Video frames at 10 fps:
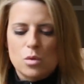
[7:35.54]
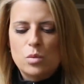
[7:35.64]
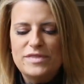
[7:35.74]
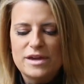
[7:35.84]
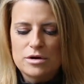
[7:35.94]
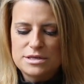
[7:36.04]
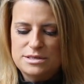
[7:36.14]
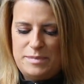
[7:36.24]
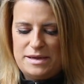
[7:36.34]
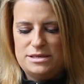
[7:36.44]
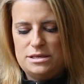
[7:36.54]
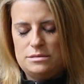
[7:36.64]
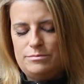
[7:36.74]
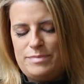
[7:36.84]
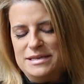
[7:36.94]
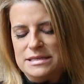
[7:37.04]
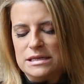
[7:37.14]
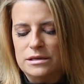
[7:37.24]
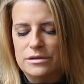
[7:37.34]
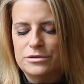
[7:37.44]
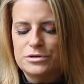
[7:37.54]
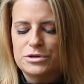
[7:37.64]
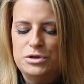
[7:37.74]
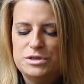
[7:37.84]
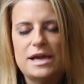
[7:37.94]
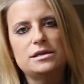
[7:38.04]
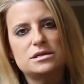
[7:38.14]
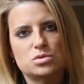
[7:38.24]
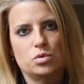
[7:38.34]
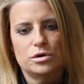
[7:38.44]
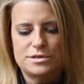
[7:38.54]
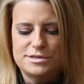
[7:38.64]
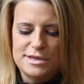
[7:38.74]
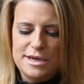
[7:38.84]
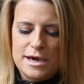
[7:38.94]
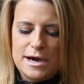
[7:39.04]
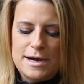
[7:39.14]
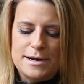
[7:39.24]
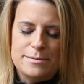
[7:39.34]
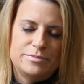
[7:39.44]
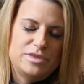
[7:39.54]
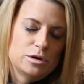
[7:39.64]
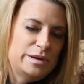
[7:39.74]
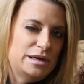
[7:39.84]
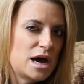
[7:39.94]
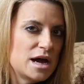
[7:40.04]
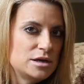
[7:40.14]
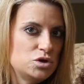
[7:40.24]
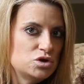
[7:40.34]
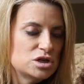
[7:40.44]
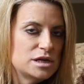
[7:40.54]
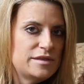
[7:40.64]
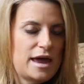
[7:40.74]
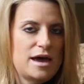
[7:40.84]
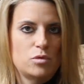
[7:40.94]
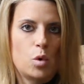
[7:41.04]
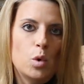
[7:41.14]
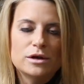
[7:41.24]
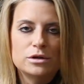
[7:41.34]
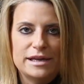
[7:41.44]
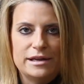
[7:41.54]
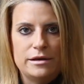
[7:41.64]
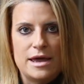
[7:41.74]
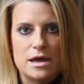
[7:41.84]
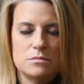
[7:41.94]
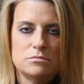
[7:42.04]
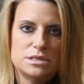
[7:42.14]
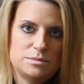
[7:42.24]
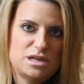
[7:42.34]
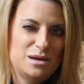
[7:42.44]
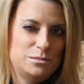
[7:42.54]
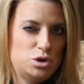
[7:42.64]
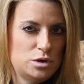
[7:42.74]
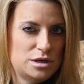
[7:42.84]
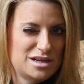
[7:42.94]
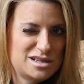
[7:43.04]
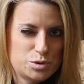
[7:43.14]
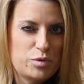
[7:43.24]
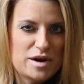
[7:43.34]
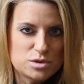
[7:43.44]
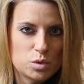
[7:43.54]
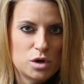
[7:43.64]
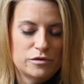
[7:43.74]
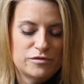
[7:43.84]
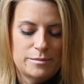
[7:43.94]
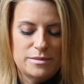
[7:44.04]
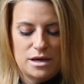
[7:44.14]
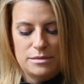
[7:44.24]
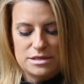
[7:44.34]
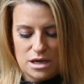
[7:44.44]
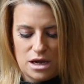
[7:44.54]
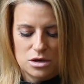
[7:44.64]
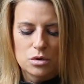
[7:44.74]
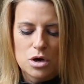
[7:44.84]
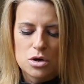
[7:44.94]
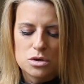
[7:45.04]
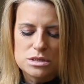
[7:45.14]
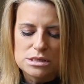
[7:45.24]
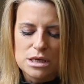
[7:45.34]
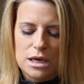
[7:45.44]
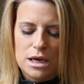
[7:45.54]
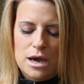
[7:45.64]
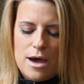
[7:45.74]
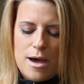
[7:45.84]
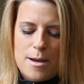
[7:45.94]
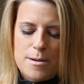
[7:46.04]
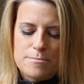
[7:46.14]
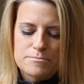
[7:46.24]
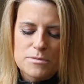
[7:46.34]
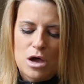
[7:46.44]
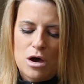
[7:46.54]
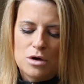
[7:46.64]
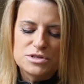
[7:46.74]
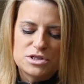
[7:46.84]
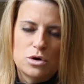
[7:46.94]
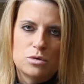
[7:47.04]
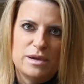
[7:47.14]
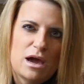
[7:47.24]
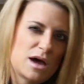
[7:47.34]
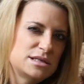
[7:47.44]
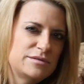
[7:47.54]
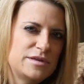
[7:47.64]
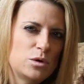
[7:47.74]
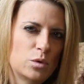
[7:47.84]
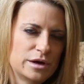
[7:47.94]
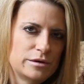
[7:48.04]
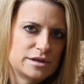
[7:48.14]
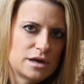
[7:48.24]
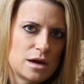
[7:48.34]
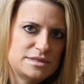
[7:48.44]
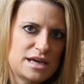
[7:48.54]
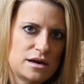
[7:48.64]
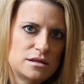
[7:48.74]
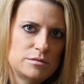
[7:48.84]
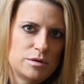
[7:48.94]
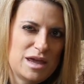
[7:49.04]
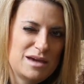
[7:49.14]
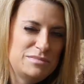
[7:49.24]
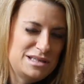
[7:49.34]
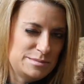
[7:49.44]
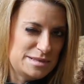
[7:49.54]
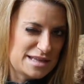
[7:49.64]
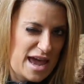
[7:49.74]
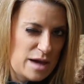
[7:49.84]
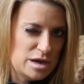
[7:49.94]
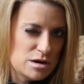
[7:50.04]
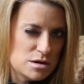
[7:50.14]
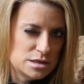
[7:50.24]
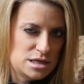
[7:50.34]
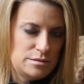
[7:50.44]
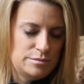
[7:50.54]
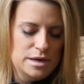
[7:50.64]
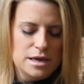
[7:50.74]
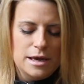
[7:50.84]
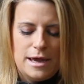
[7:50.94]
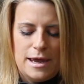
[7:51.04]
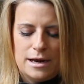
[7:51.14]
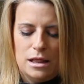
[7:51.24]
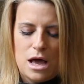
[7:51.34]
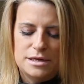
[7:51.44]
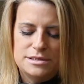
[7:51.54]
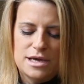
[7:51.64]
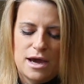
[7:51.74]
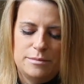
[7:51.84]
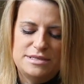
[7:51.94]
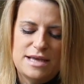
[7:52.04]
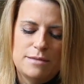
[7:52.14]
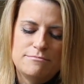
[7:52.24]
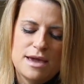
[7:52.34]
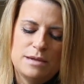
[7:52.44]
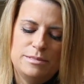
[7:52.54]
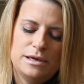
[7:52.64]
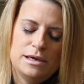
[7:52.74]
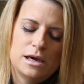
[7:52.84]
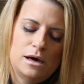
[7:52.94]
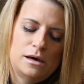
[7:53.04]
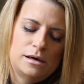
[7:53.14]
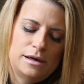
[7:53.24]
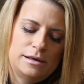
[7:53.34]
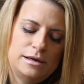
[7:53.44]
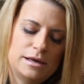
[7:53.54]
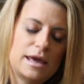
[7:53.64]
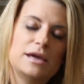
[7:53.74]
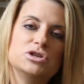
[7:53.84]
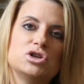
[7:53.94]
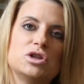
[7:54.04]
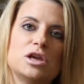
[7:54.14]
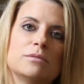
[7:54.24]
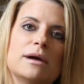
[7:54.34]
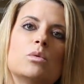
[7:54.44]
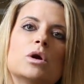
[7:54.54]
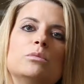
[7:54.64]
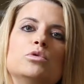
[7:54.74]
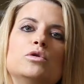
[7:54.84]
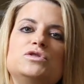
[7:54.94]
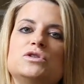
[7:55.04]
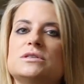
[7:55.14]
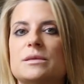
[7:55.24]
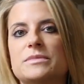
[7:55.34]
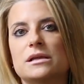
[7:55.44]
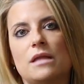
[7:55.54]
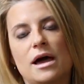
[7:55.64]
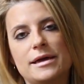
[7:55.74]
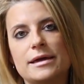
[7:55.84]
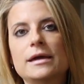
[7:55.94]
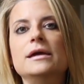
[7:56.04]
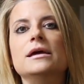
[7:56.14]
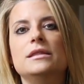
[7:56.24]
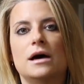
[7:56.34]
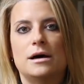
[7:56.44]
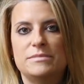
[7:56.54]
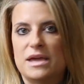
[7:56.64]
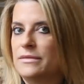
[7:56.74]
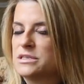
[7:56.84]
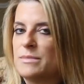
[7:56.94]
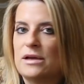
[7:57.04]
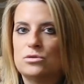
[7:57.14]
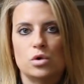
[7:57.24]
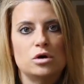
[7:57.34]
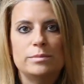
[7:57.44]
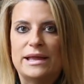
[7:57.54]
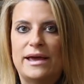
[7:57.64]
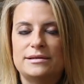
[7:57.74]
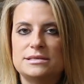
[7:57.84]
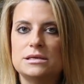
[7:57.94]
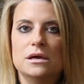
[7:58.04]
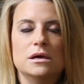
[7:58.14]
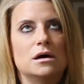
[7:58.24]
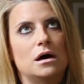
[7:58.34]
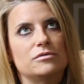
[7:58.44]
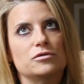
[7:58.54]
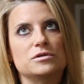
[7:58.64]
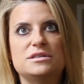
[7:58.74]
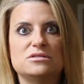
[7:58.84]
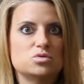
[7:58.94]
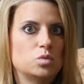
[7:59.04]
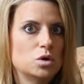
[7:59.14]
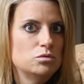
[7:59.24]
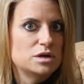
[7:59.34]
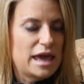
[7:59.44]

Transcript: what they are is basically they're cutaneous warts. They're benign usually. They have oil in them. Sometimes you can express oil from them. It's kind of gross. Also, because of the oil that comes out of them, there can be some scabbing on them. And a lot of times that may be an indication that you might want to move to something like Endless Mountain oil blends. For instance, wound